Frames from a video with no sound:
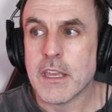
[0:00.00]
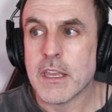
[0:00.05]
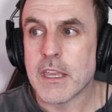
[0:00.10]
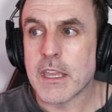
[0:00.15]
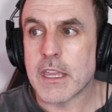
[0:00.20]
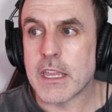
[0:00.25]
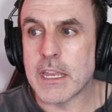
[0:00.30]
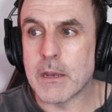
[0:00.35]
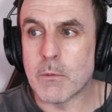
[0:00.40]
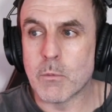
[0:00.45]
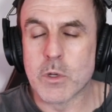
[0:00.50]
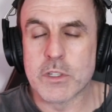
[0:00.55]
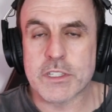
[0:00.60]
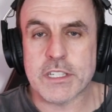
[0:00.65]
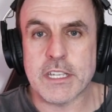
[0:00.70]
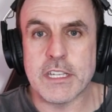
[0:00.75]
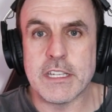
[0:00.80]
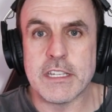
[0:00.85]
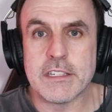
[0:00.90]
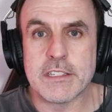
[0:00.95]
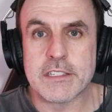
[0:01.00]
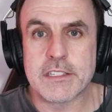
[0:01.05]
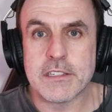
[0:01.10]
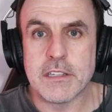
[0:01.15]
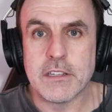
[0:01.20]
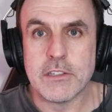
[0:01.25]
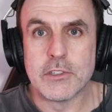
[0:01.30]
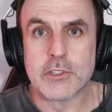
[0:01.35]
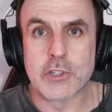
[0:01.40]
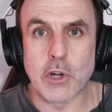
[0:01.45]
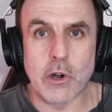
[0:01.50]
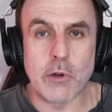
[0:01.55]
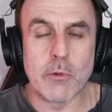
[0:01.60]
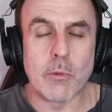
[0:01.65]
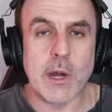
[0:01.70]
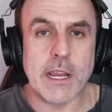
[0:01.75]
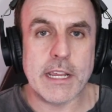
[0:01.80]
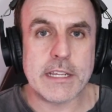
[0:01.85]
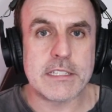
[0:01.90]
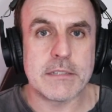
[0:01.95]
it was his
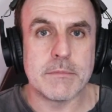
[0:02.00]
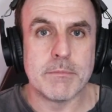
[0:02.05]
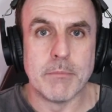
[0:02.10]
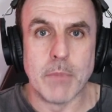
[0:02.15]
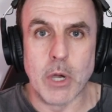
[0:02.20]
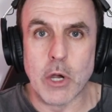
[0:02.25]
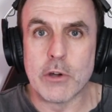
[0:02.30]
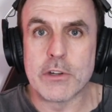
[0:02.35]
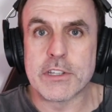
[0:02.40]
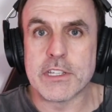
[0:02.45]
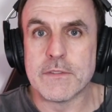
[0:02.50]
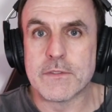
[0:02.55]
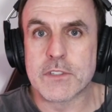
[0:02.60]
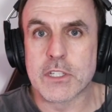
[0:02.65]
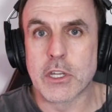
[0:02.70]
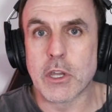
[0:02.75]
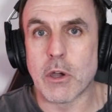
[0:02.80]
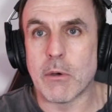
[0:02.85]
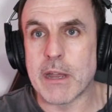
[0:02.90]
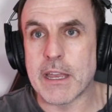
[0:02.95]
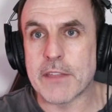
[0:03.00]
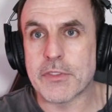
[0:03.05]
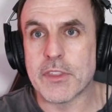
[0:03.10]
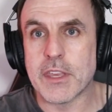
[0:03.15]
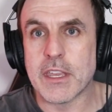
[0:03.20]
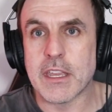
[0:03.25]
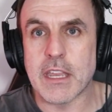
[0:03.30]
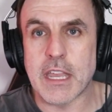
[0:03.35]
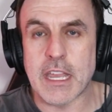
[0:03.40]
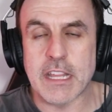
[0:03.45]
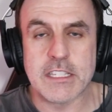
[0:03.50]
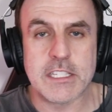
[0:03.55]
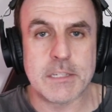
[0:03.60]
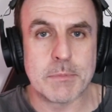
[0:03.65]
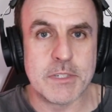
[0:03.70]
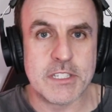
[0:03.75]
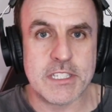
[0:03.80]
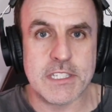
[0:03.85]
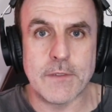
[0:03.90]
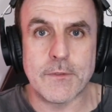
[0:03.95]
direct motive to go out there and
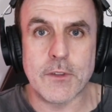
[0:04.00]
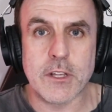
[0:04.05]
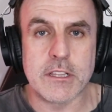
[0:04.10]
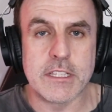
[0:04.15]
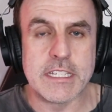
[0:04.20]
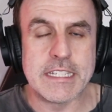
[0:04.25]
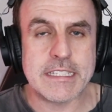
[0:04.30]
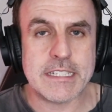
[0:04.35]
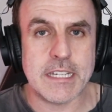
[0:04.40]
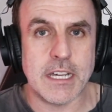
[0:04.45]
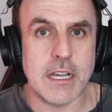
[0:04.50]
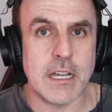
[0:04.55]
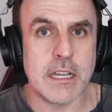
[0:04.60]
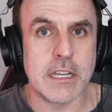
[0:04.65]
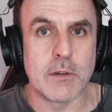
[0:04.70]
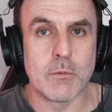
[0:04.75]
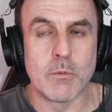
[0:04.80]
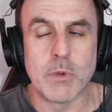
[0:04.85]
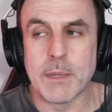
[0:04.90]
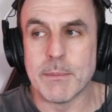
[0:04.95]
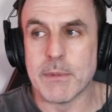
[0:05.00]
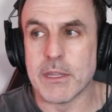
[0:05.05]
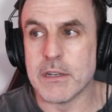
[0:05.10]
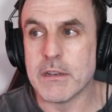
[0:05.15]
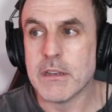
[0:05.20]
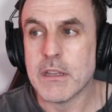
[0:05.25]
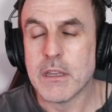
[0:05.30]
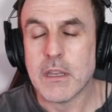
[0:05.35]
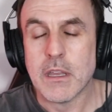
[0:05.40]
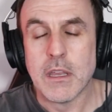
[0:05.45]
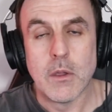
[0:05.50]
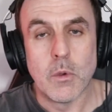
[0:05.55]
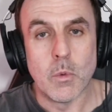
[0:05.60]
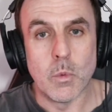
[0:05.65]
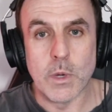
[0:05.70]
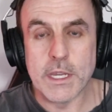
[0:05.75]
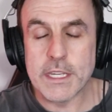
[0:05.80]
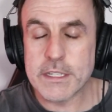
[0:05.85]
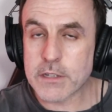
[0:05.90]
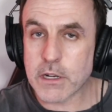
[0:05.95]
specifically target women,
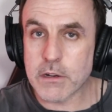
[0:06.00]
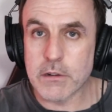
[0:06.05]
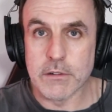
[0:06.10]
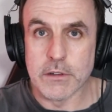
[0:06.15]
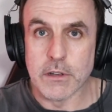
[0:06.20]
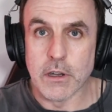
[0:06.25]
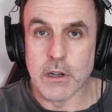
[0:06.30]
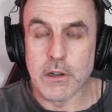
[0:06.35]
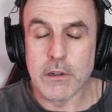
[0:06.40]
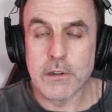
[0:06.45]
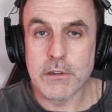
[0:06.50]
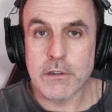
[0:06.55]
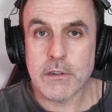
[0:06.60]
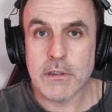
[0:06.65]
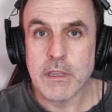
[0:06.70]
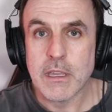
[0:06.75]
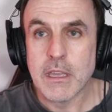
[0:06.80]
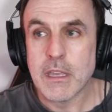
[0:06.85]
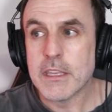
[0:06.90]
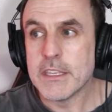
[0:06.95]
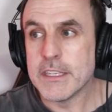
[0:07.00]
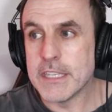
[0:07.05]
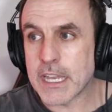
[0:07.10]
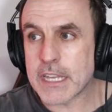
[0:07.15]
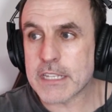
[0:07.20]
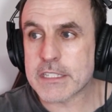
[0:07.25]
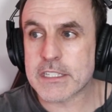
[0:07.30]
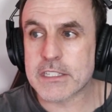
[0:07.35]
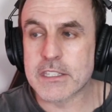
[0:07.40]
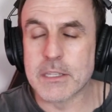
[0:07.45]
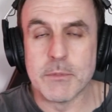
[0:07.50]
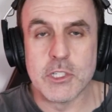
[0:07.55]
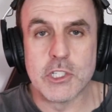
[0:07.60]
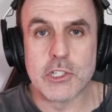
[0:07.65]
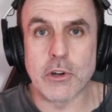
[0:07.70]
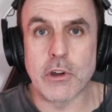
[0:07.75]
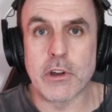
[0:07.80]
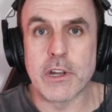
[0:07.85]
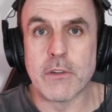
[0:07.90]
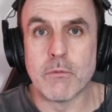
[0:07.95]
we don't know. Yes, the
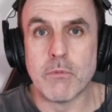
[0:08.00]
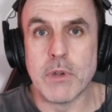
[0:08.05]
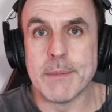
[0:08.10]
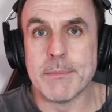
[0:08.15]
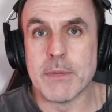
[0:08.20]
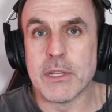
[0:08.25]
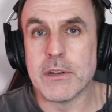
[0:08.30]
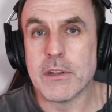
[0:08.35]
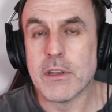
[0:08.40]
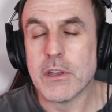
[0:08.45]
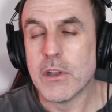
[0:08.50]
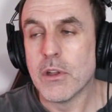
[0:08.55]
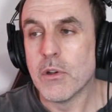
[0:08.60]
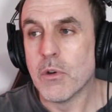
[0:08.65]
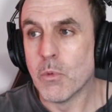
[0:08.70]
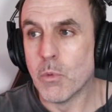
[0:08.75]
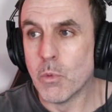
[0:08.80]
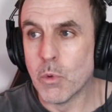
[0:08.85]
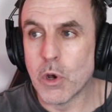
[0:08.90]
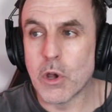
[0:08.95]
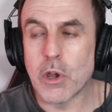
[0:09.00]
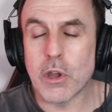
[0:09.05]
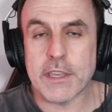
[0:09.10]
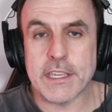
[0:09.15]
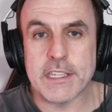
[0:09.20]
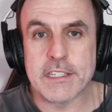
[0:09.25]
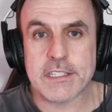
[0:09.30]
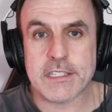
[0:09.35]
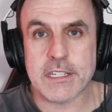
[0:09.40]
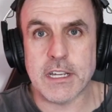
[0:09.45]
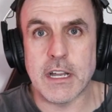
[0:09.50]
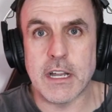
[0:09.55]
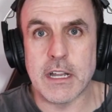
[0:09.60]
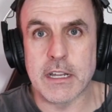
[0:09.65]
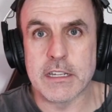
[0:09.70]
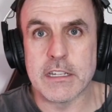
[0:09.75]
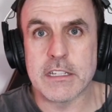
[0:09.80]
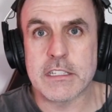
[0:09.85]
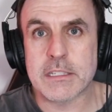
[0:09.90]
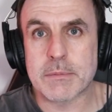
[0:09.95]
majority of women were his
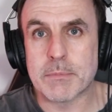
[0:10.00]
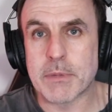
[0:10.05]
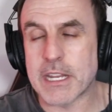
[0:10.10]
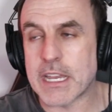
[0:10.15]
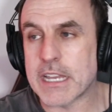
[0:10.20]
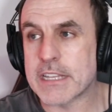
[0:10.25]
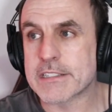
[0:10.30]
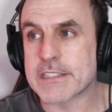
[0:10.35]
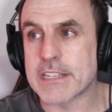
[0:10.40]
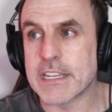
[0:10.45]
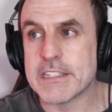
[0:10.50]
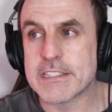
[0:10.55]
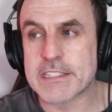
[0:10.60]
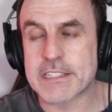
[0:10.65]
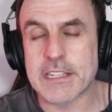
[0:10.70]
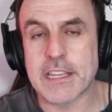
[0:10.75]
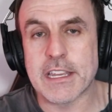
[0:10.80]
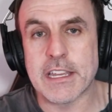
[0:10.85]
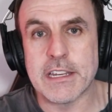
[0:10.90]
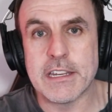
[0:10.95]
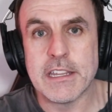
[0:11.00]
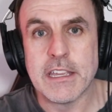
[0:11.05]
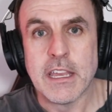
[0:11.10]
targets, but as they said,